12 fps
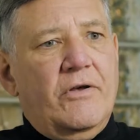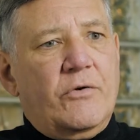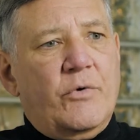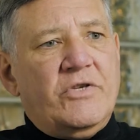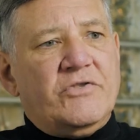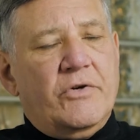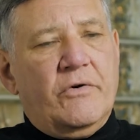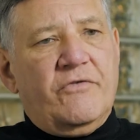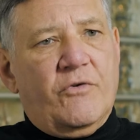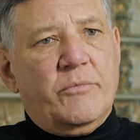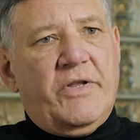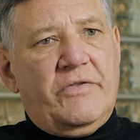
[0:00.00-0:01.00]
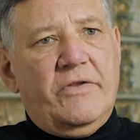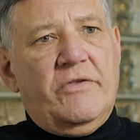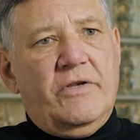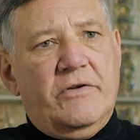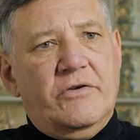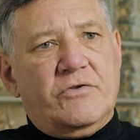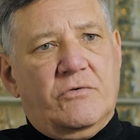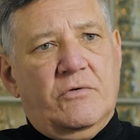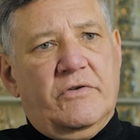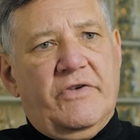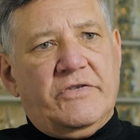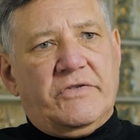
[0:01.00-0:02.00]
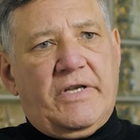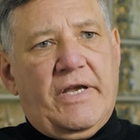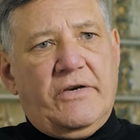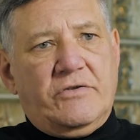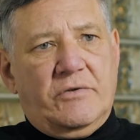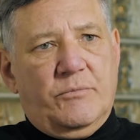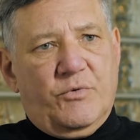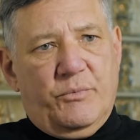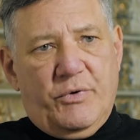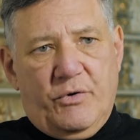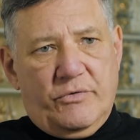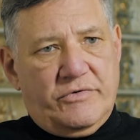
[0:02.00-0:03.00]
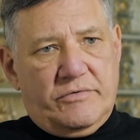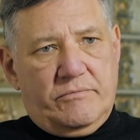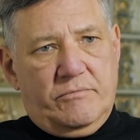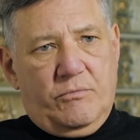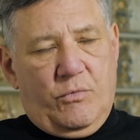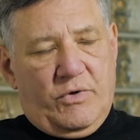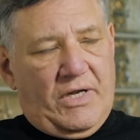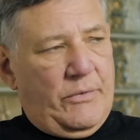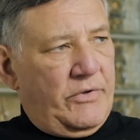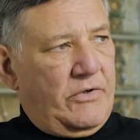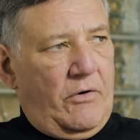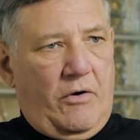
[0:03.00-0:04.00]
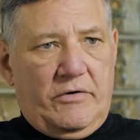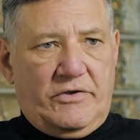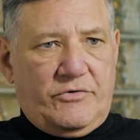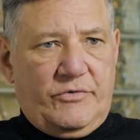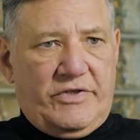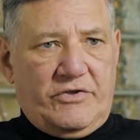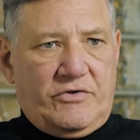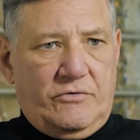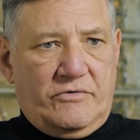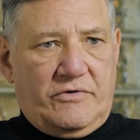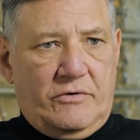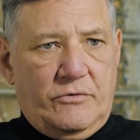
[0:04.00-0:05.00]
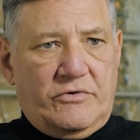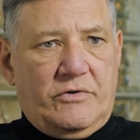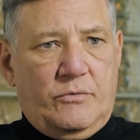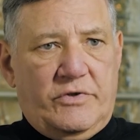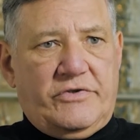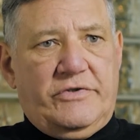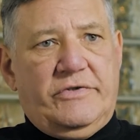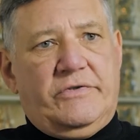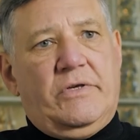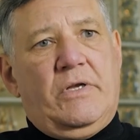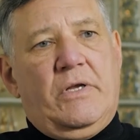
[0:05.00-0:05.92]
other engineering firm that did the initial investigation proposed what I would call a traditional solution, which is